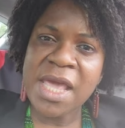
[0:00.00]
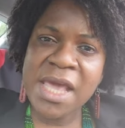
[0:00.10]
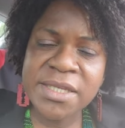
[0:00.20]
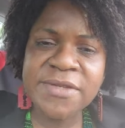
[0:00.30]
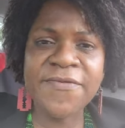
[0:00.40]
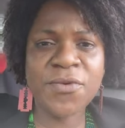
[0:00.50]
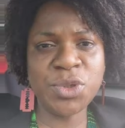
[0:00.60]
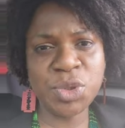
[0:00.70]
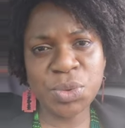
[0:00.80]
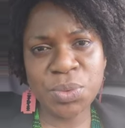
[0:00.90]
is for
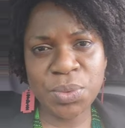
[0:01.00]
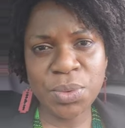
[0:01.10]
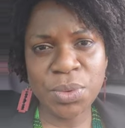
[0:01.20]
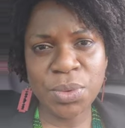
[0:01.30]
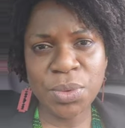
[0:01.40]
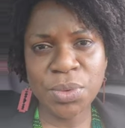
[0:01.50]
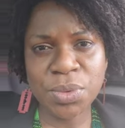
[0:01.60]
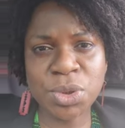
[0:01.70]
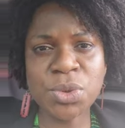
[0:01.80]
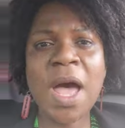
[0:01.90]
you
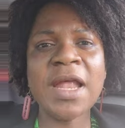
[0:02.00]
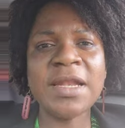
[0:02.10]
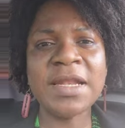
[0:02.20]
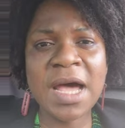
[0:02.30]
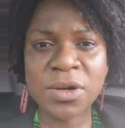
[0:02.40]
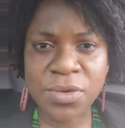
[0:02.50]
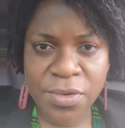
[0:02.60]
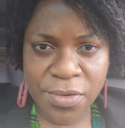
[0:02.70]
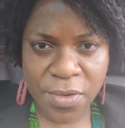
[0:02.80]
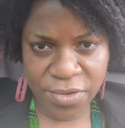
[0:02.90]
to allow
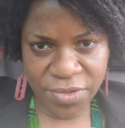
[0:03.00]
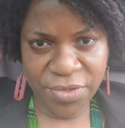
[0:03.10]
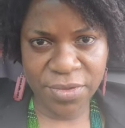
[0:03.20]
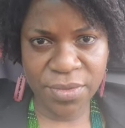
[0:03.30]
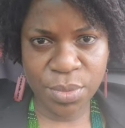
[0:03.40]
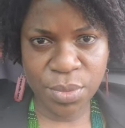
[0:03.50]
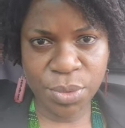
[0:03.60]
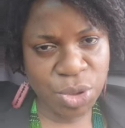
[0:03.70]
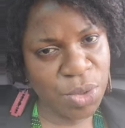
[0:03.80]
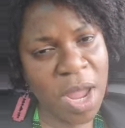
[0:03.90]
growth
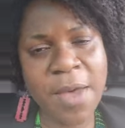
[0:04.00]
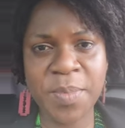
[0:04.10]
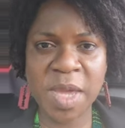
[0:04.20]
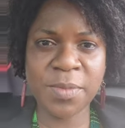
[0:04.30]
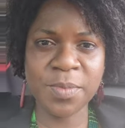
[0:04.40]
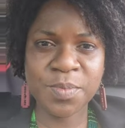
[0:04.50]
to happen.